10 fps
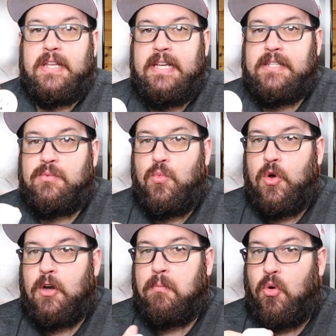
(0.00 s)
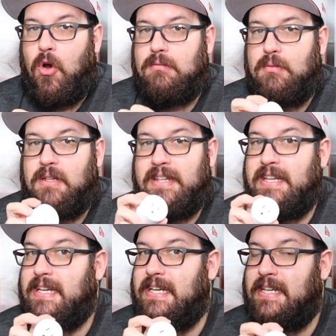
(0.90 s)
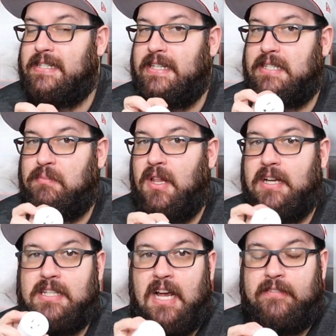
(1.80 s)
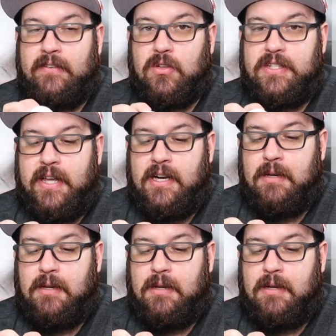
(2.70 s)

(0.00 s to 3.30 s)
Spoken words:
these were probably the easiest plugs I've ever set